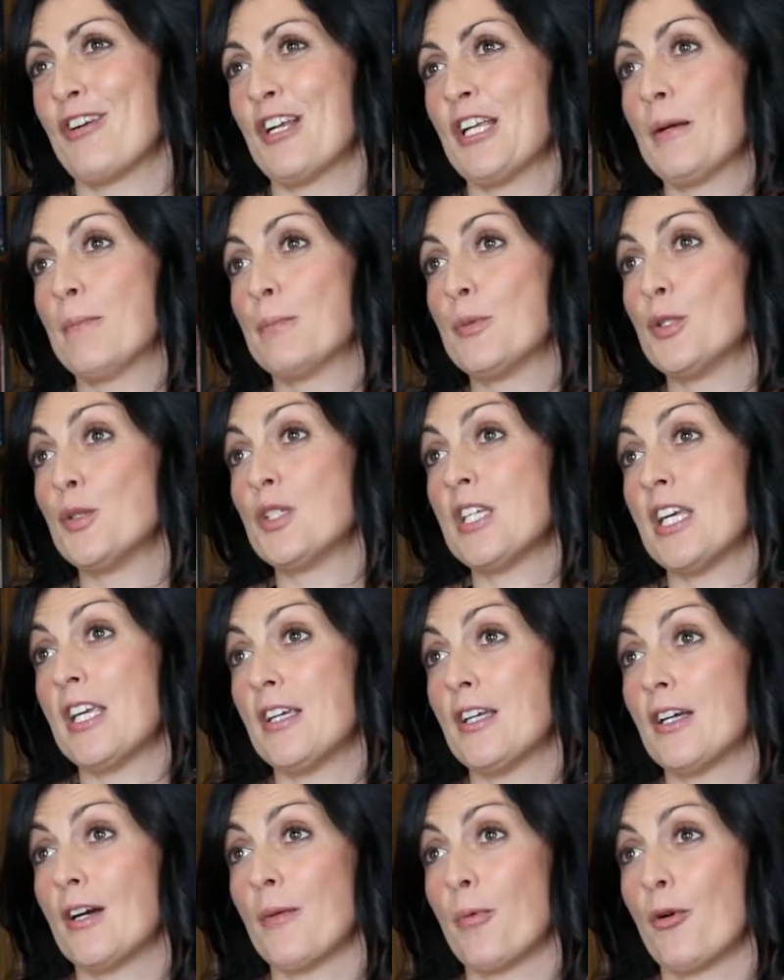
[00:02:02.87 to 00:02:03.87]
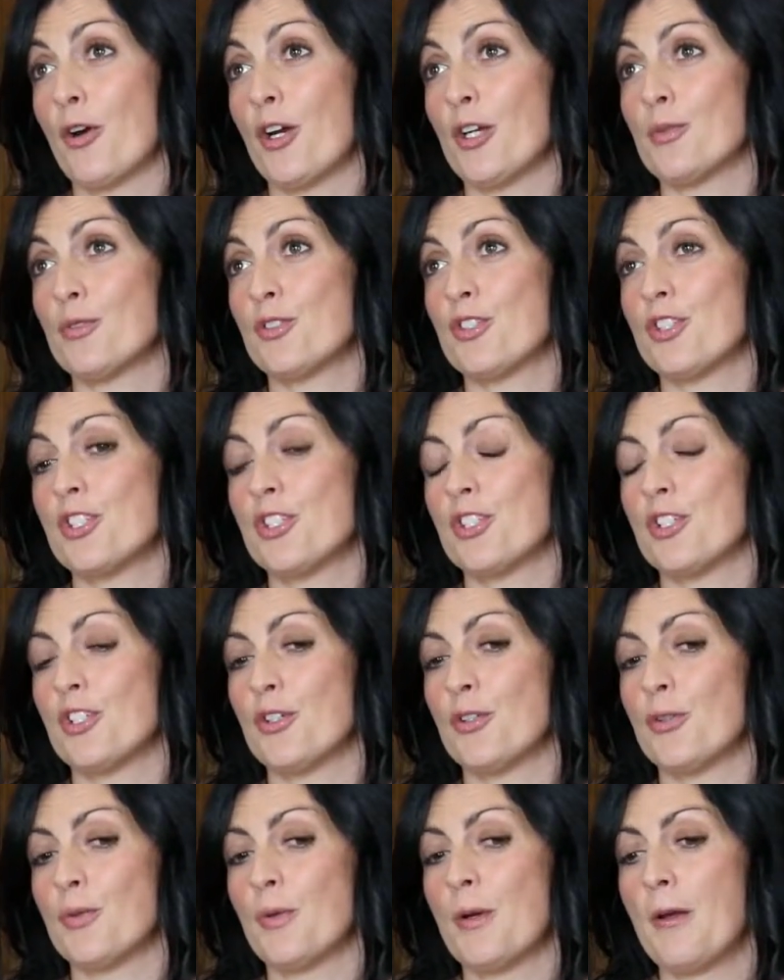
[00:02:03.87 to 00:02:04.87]
really, a boutique approach
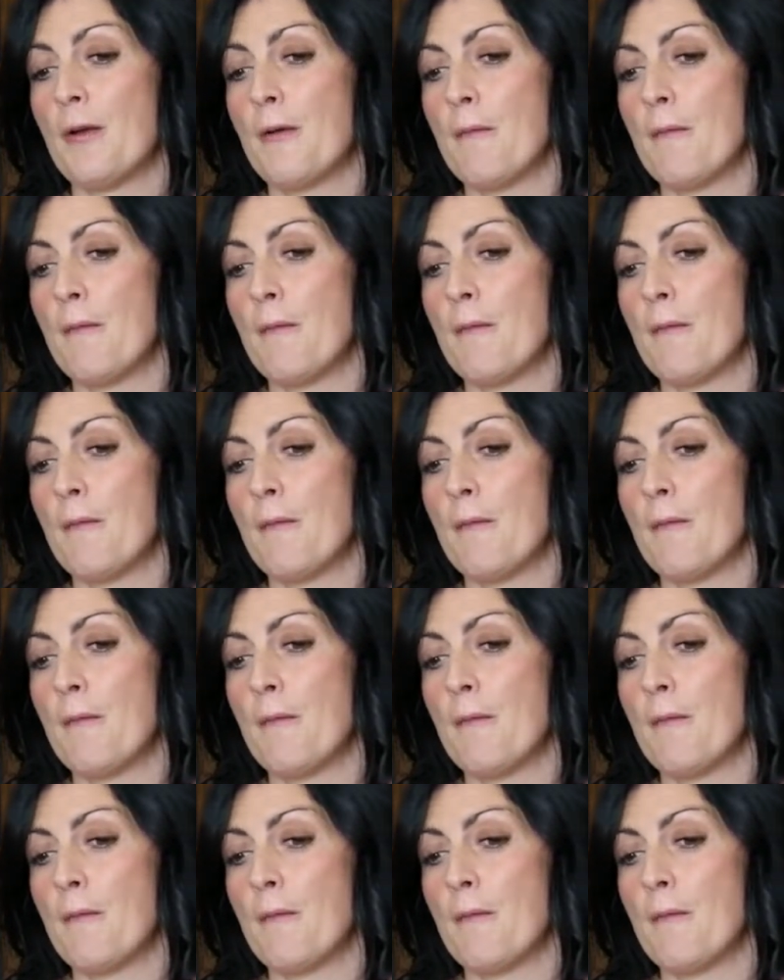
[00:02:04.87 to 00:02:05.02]
to